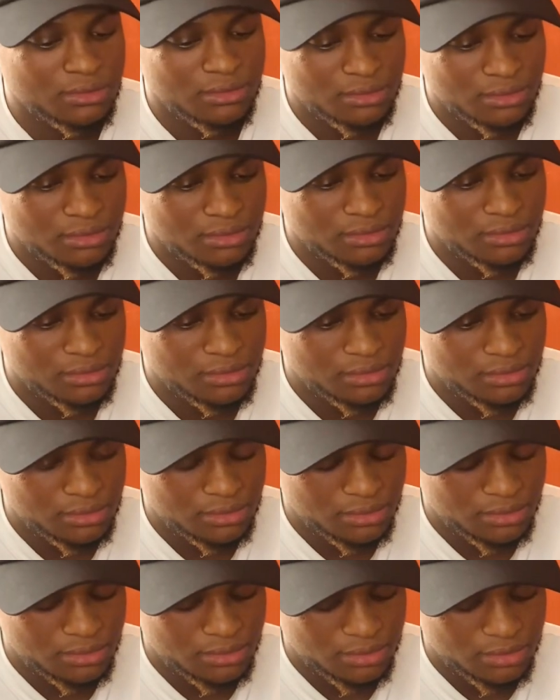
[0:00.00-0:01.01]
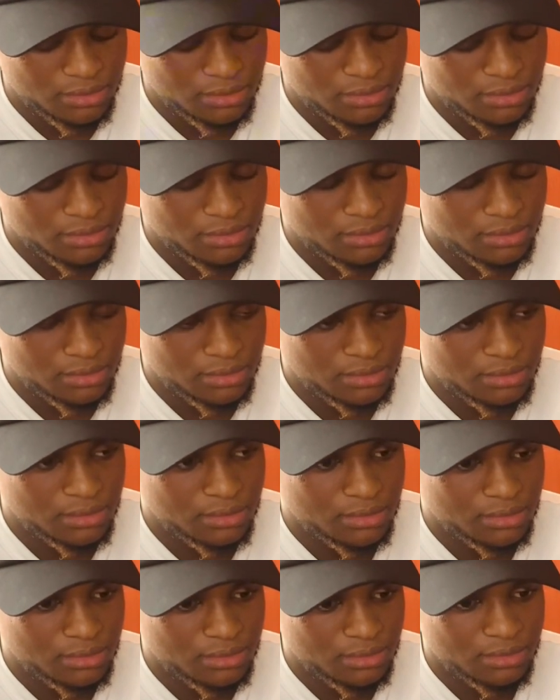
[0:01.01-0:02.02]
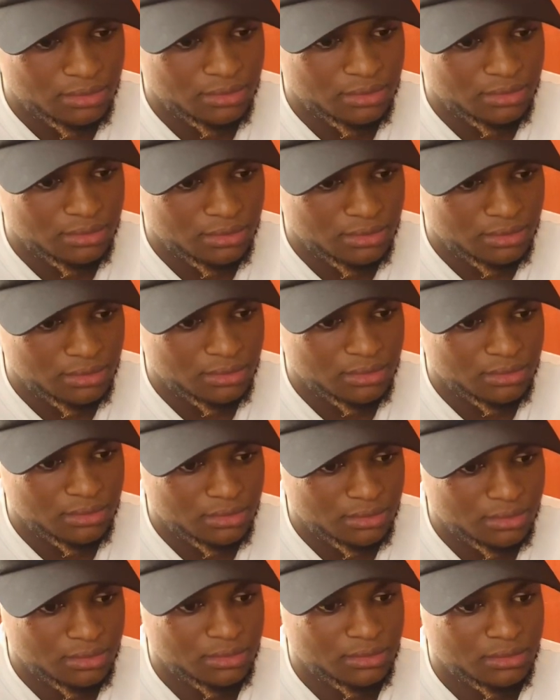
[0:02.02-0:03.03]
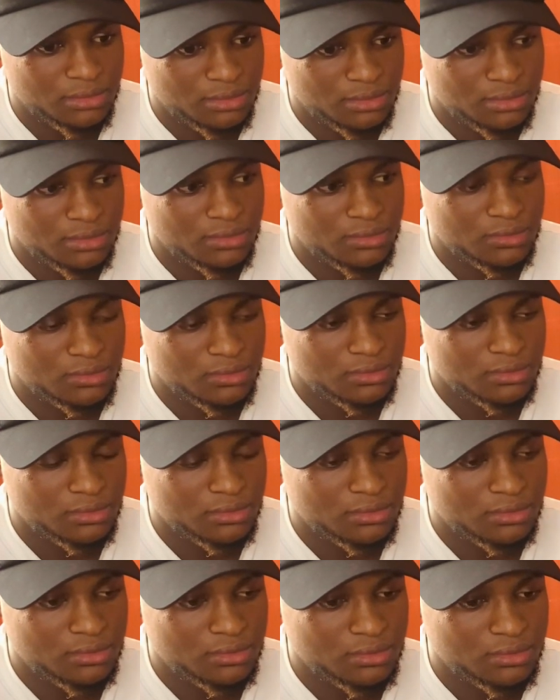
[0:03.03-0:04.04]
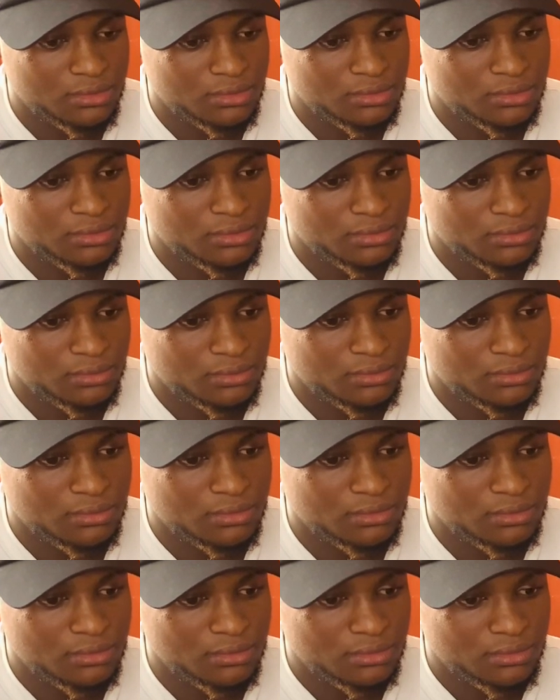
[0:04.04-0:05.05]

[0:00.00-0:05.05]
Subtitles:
(not speaking)